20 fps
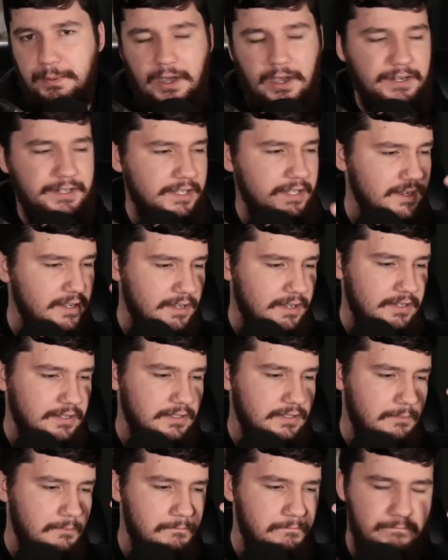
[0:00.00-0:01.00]
party.
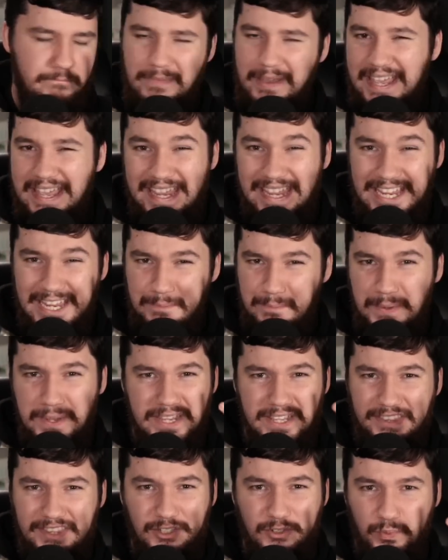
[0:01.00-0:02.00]

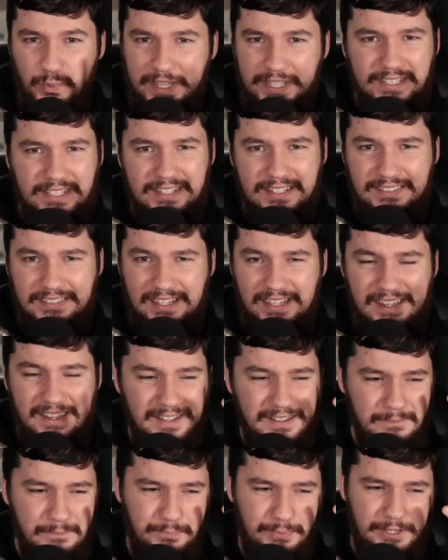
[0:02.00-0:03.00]
Maybe the wikis
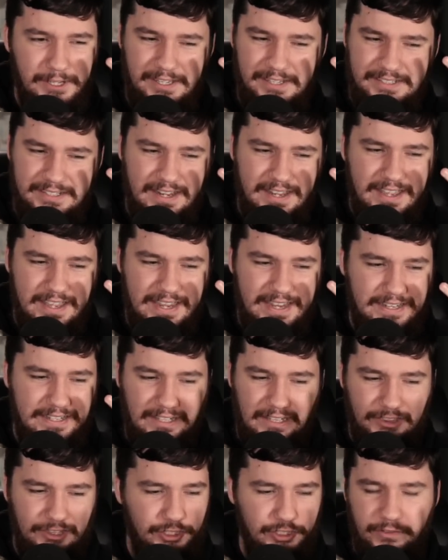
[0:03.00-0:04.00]
are, but in
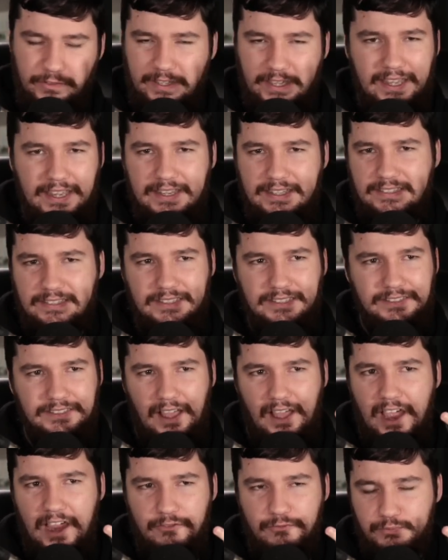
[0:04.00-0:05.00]
a lot of cases,
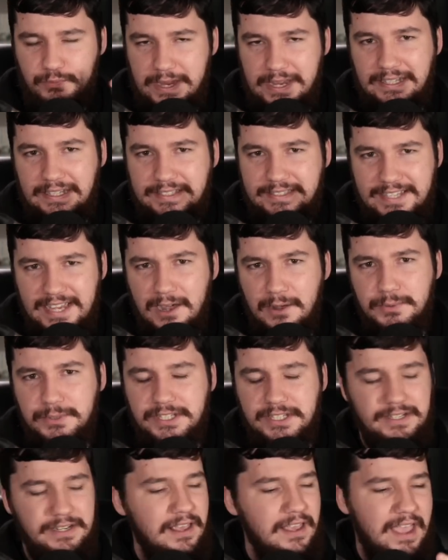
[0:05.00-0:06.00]
I really doubt
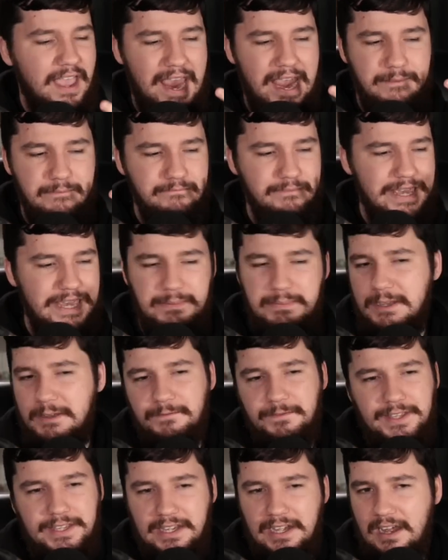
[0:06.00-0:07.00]
it. And maybe
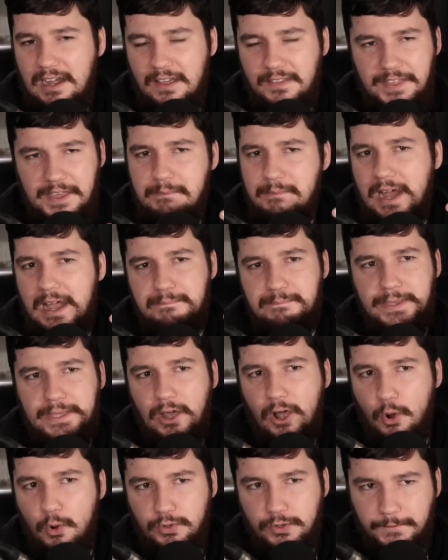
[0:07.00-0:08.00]
if they are, they might be
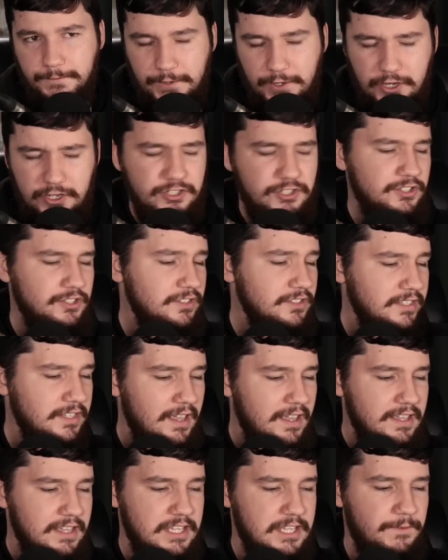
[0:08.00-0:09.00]
older versions.
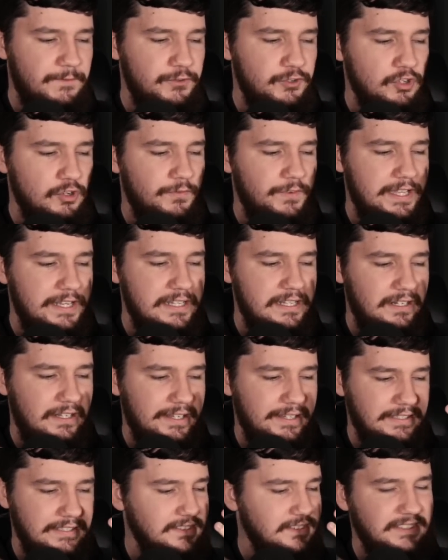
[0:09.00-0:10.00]
If you have any
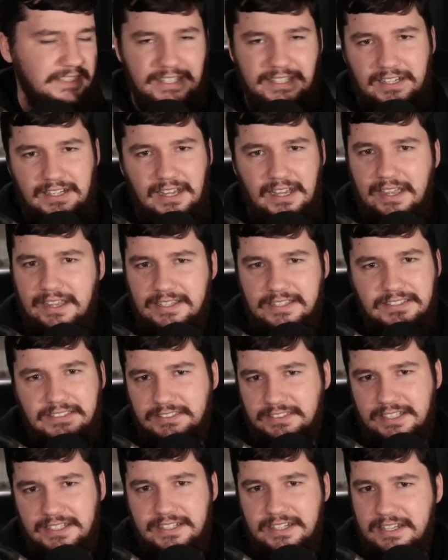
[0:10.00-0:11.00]
like C I and
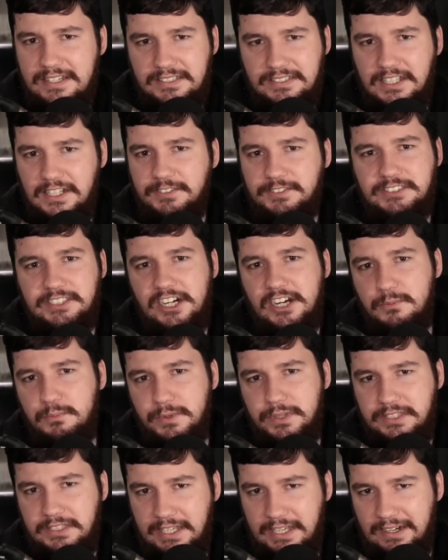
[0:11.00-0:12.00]
C D stuff set up
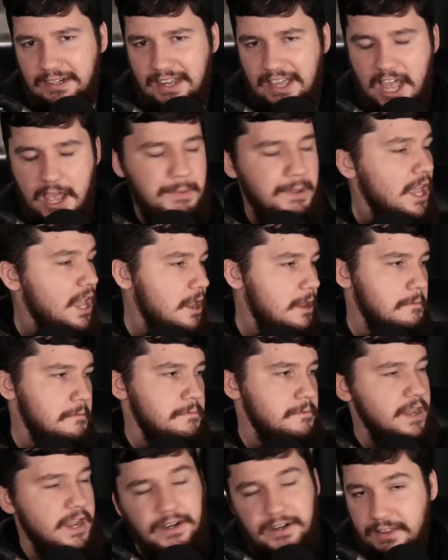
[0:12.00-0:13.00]
with GitLab,
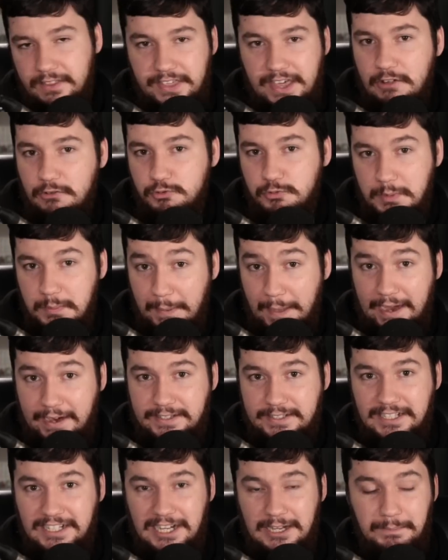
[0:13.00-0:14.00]
none of that would be
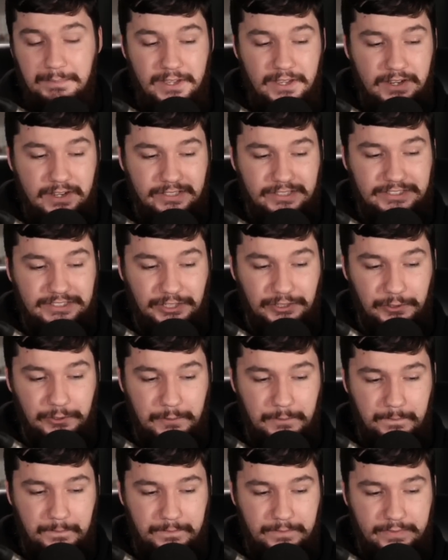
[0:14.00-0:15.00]
backed up.
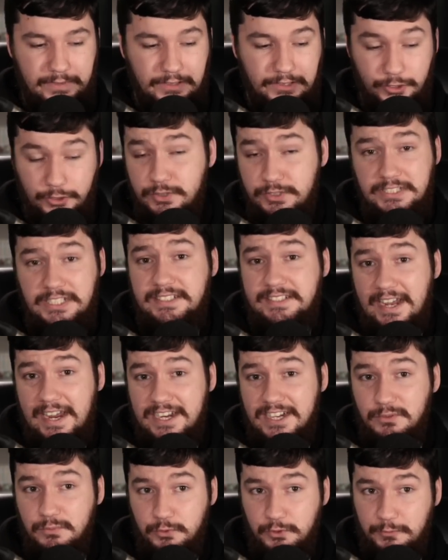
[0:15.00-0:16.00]
So losing
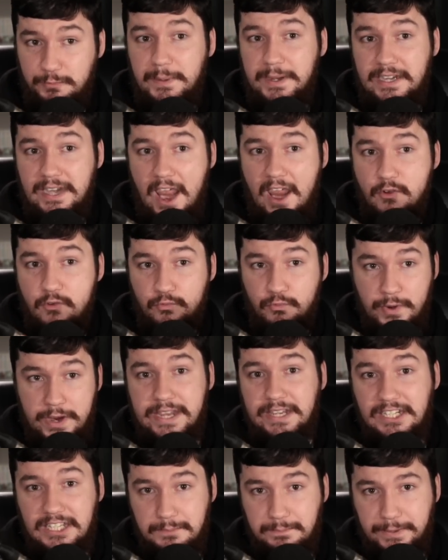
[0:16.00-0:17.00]
data would have been a
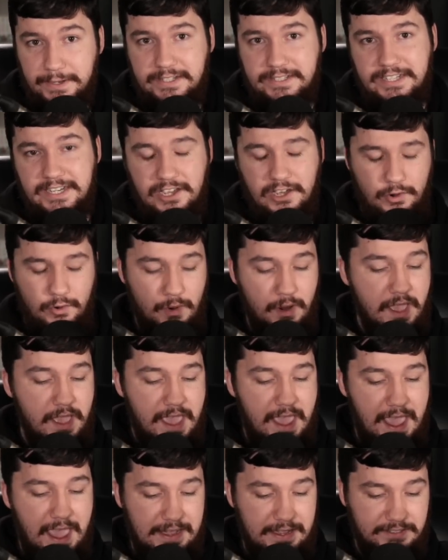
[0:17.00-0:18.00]
really big deal.
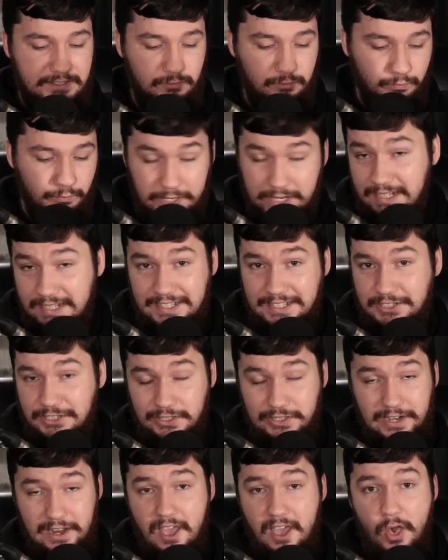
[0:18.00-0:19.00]
And it's really
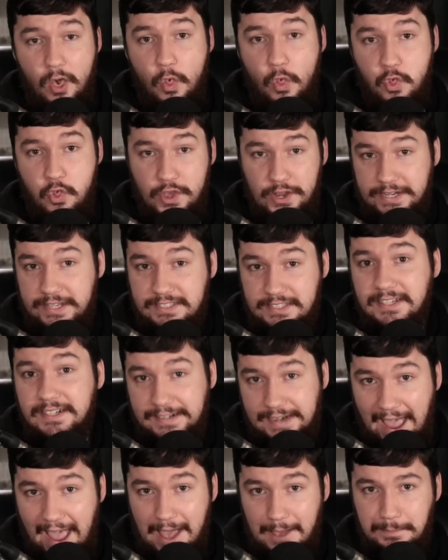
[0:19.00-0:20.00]
good that it
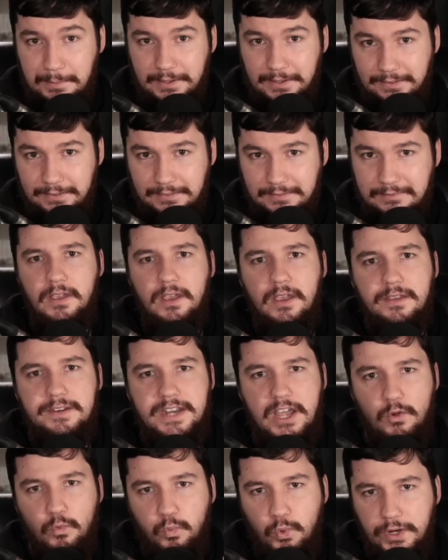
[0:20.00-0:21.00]
didn't happen.
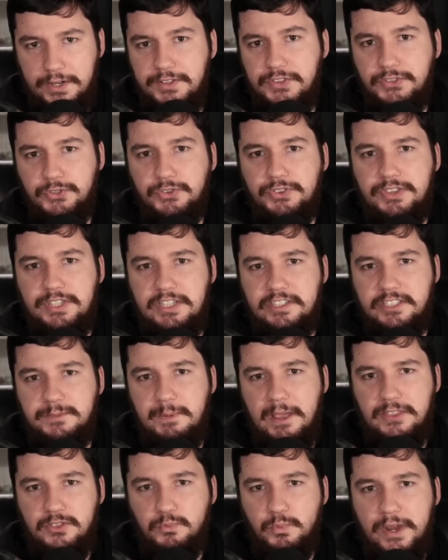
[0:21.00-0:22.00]
Now, one of the good things
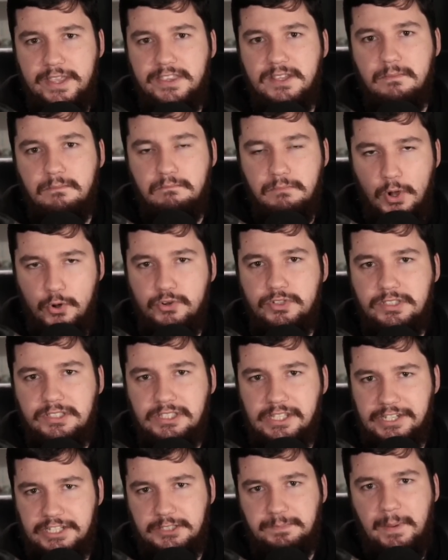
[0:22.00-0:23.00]
about the way that most
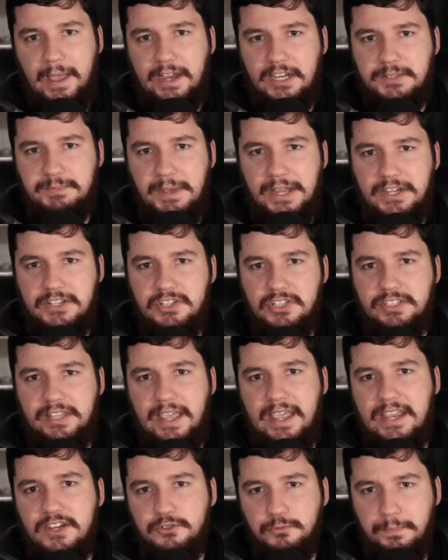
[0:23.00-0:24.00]
Linux package managers
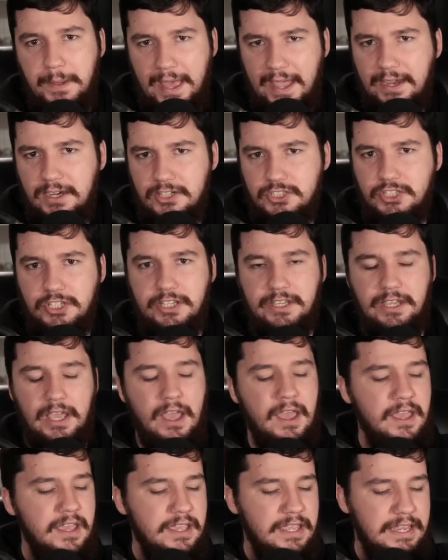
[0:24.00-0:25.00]
handle packaging
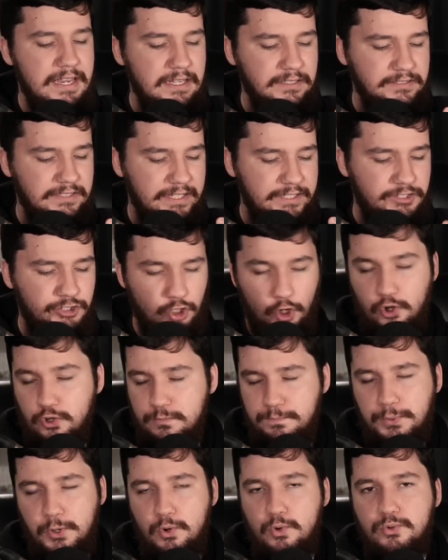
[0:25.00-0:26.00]
is they
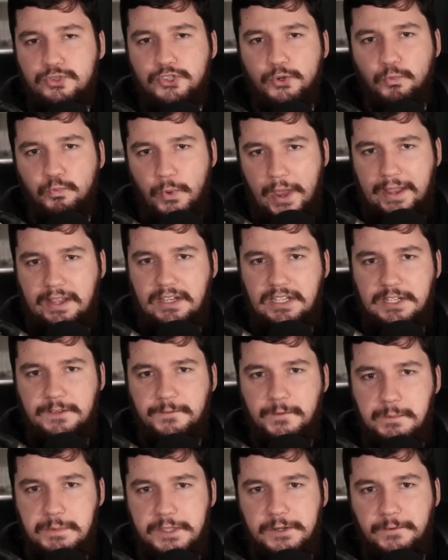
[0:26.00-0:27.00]
don't pull directly
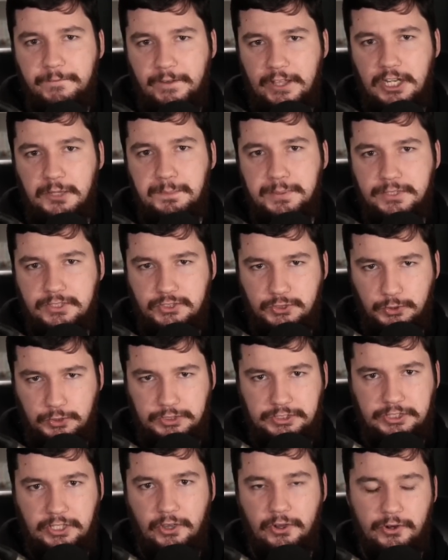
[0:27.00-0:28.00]
from the developer's
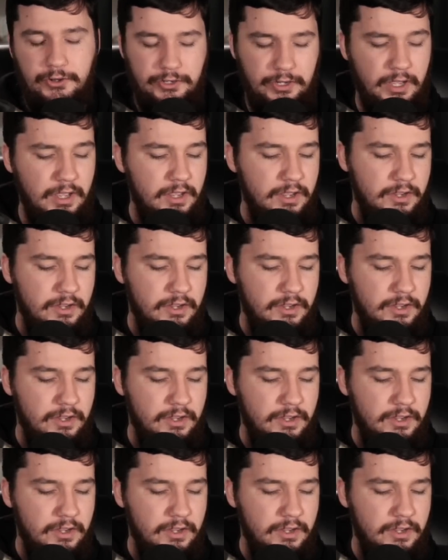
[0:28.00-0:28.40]
source code.